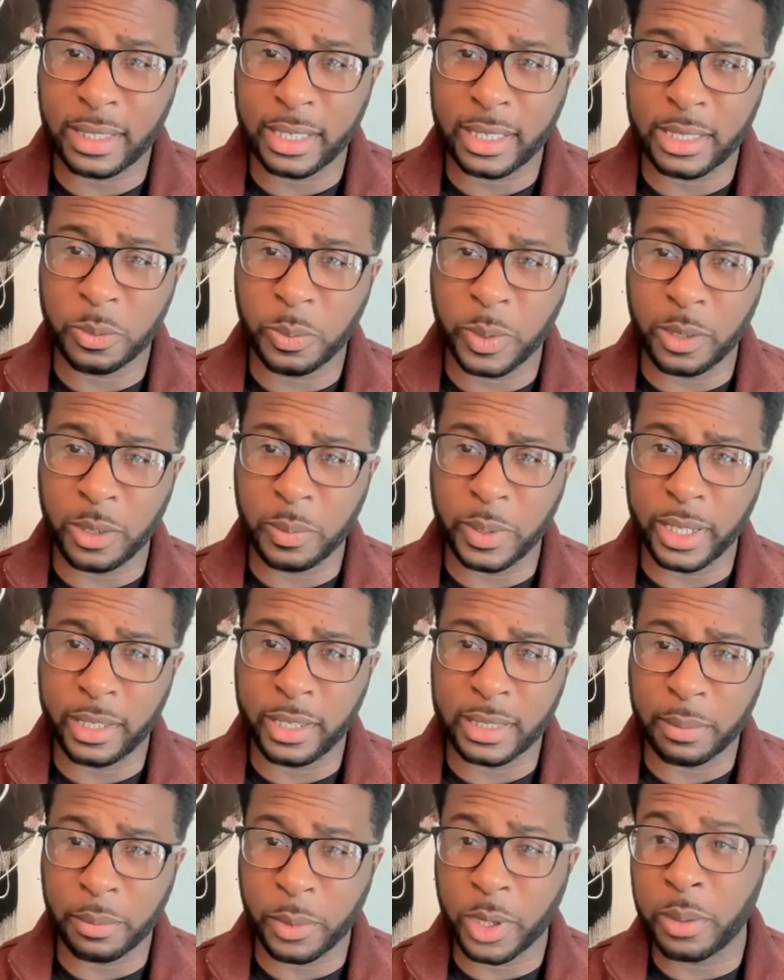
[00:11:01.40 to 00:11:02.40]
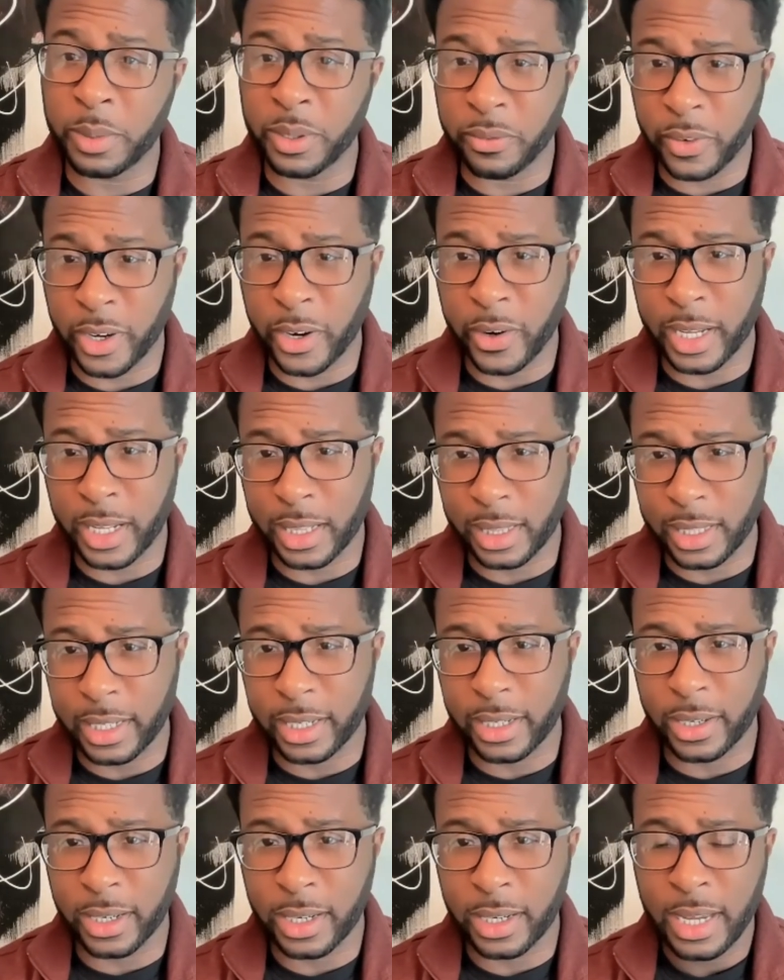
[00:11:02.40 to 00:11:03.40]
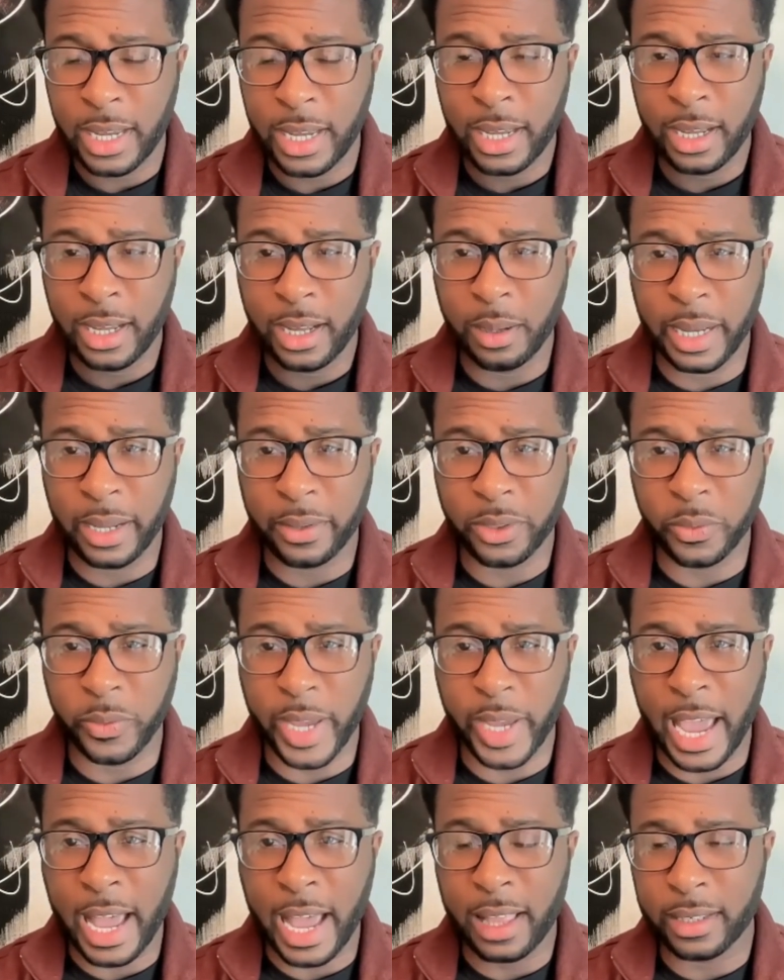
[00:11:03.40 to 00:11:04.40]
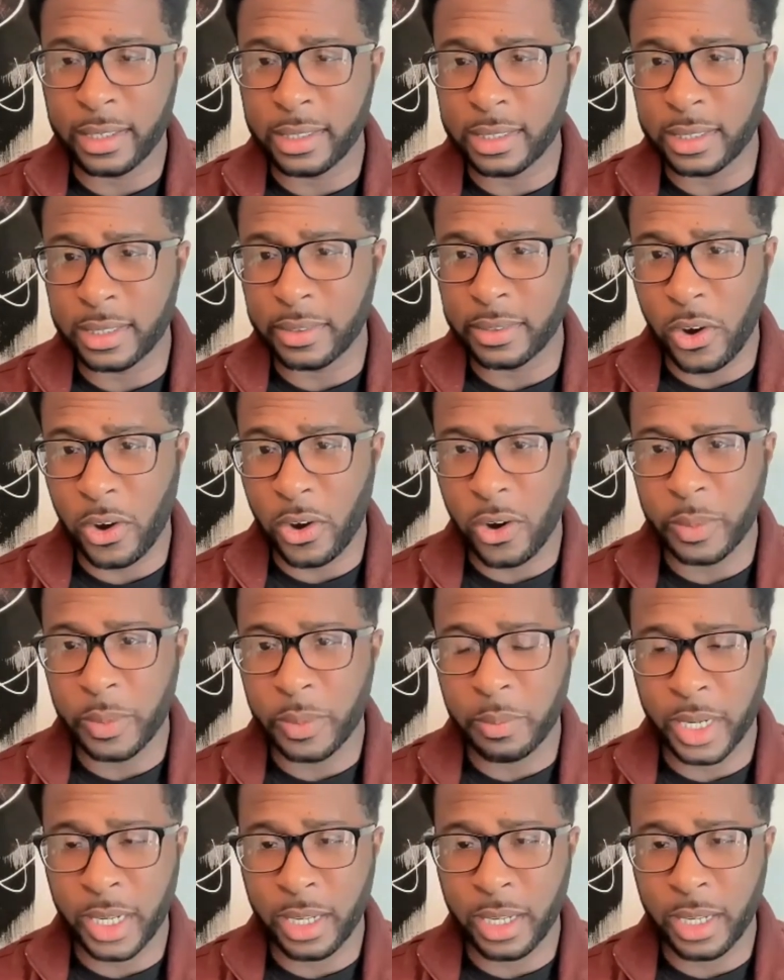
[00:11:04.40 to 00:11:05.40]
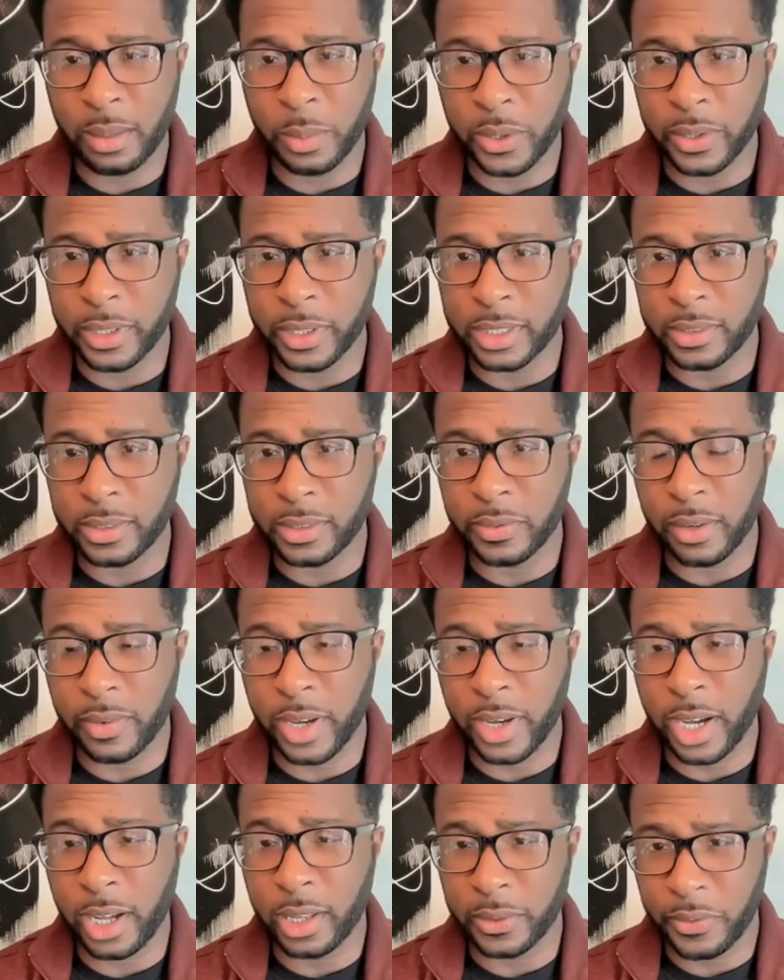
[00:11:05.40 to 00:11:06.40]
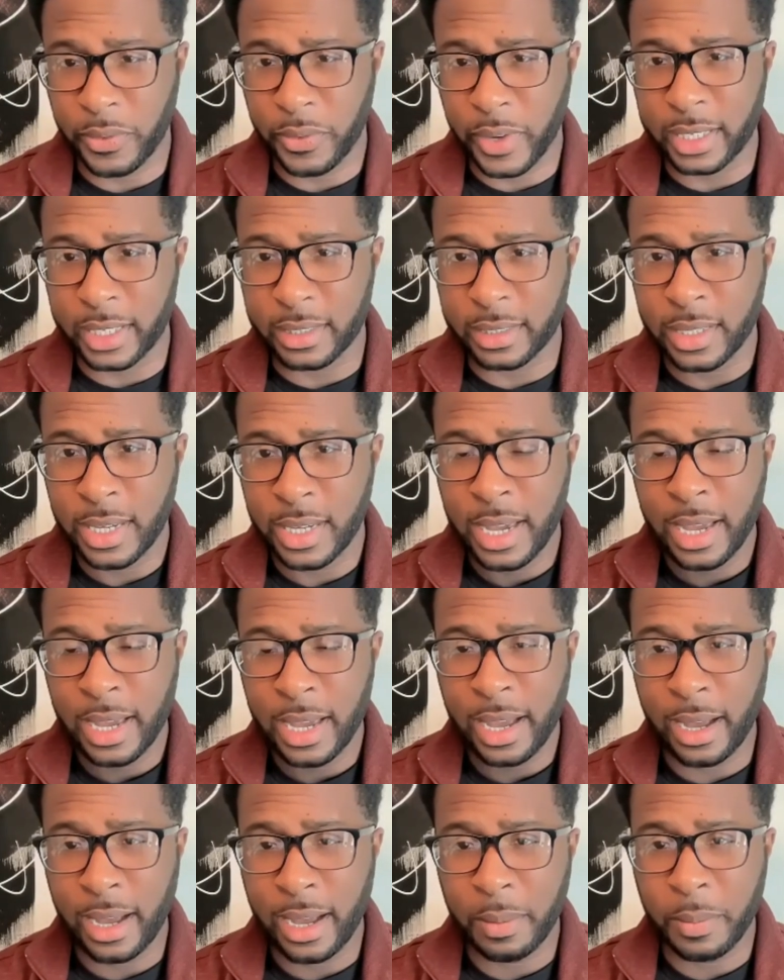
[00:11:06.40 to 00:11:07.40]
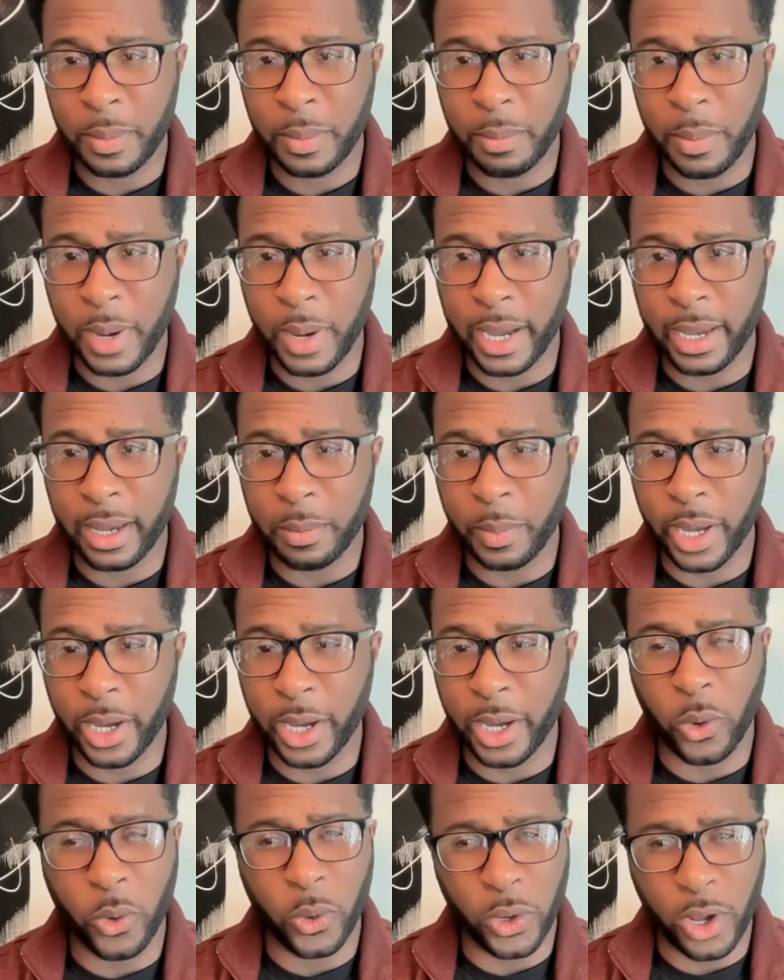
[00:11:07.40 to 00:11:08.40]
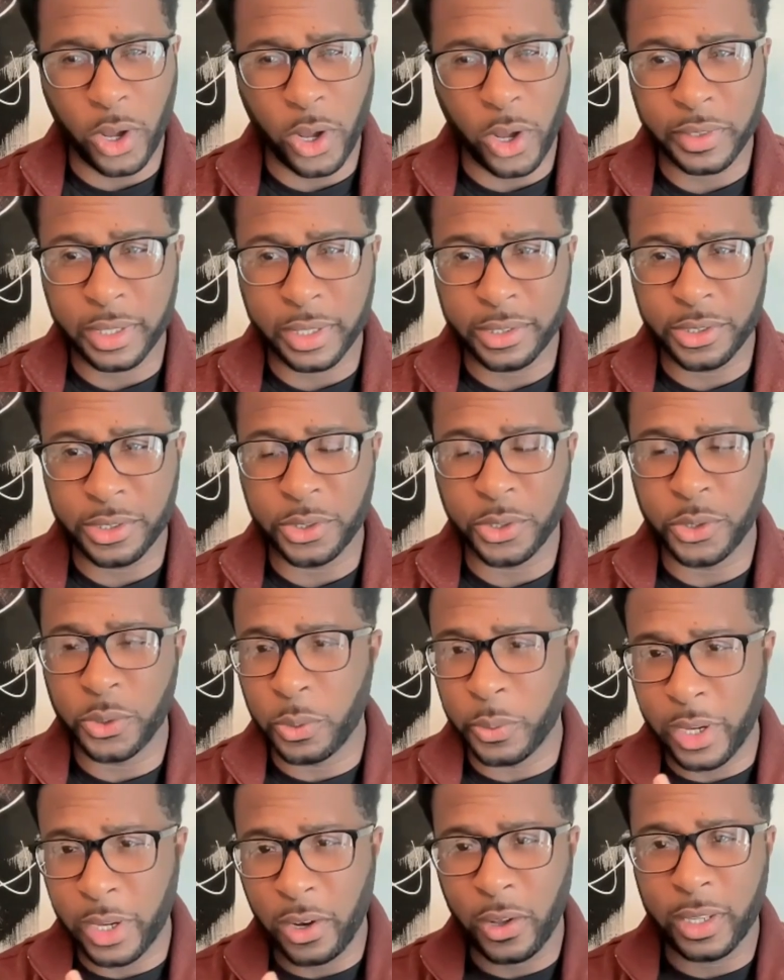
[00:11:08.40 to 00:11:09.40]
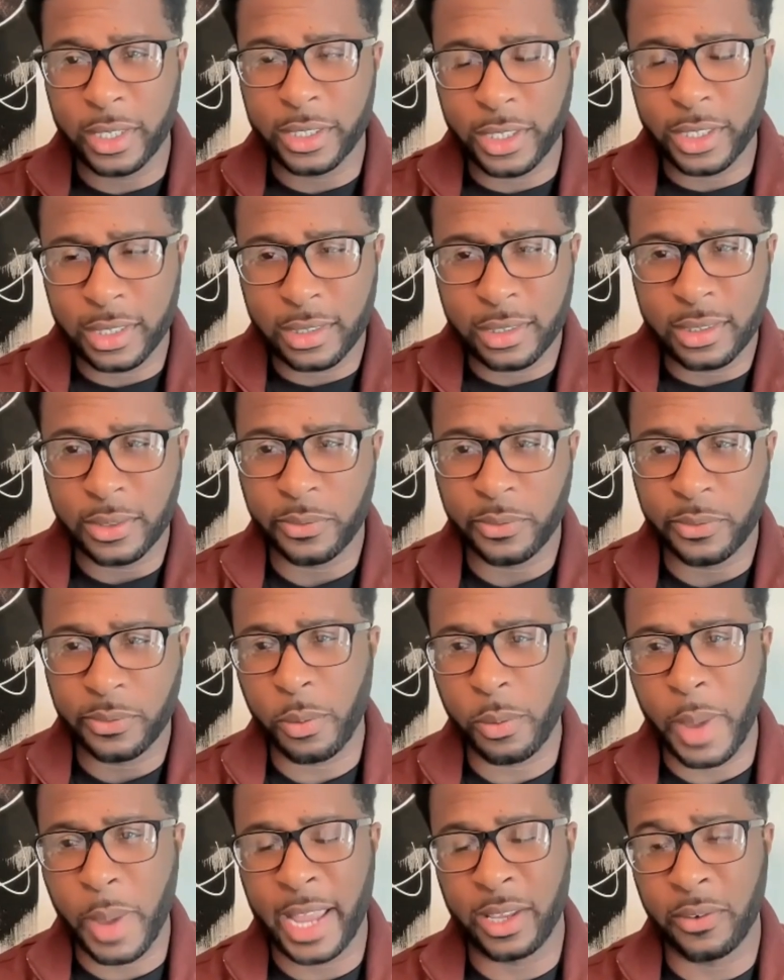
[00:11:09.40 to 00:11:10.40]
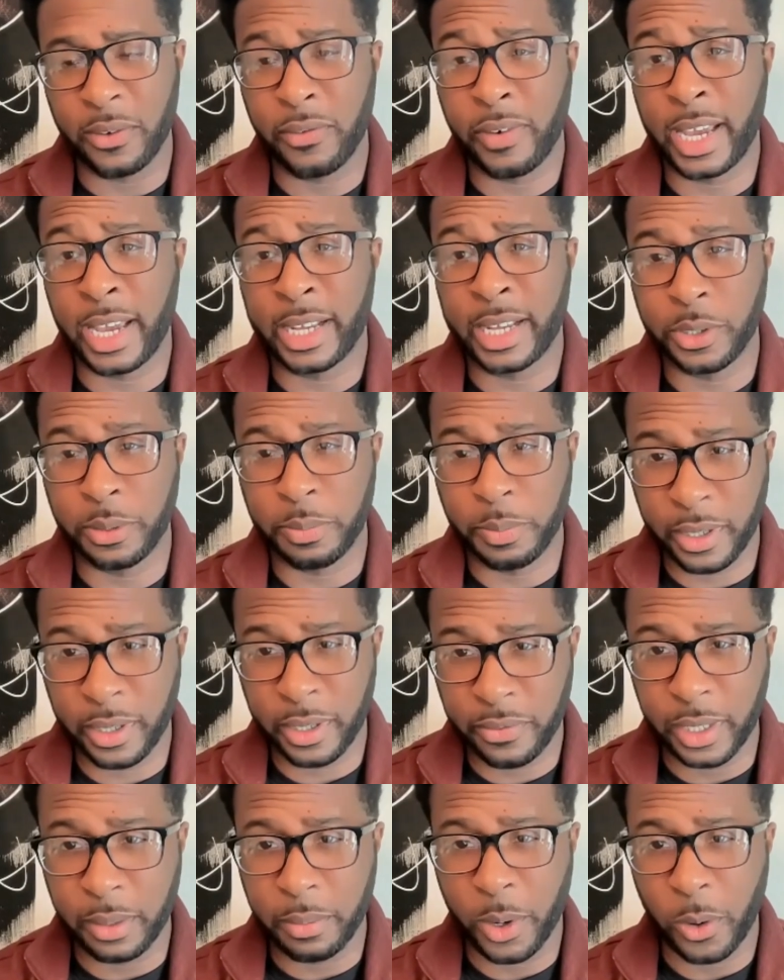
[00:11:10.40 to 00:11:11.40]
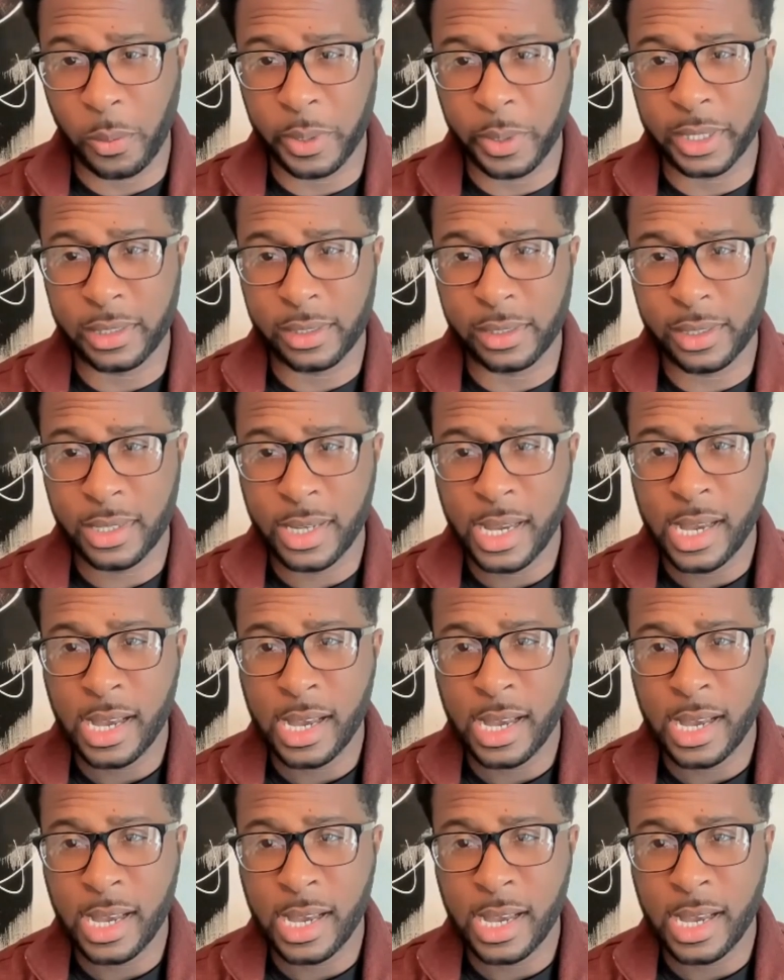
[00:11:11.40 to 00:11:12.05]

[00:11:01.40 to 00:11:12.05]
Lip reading: I speak, because I'm going to be very clear about the realities of harm that many communities of color face. My goal often is to do what we call at Justice Informed manufacture epiphany moments.